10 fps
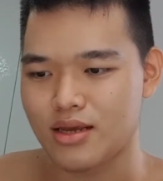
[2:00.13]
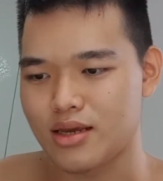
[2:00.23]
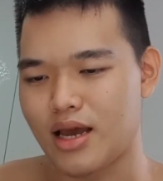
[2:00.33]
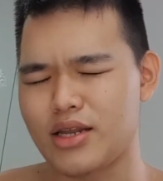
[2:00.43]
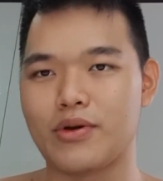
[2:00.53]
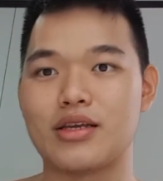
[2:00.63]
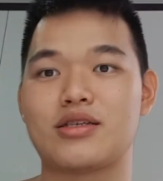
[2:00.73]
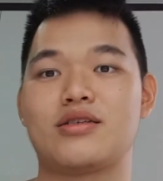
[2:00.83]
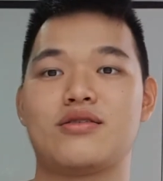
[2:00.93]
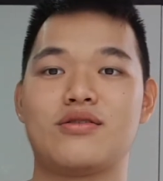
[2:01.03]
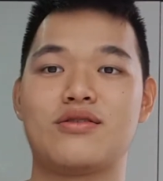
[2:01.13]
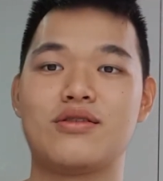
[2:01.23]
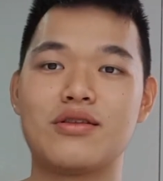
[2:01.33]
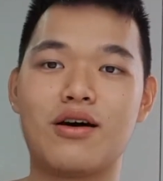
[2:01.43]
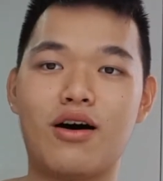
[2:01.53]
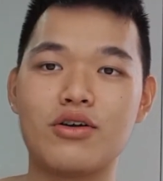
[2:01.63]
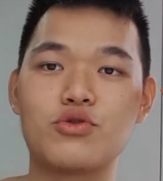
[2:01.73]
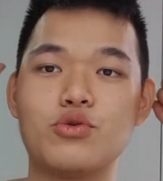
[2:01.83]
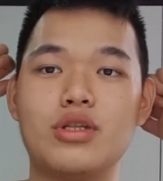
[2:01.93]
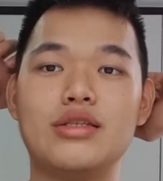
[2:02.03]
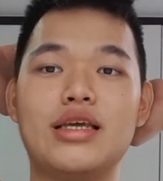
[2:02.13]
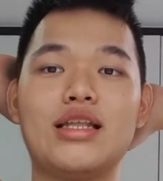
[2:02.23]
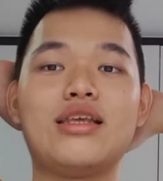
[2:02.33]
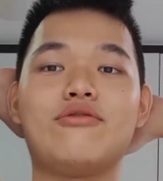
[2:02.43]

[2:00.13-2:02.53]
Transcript: Anyways, on to the daily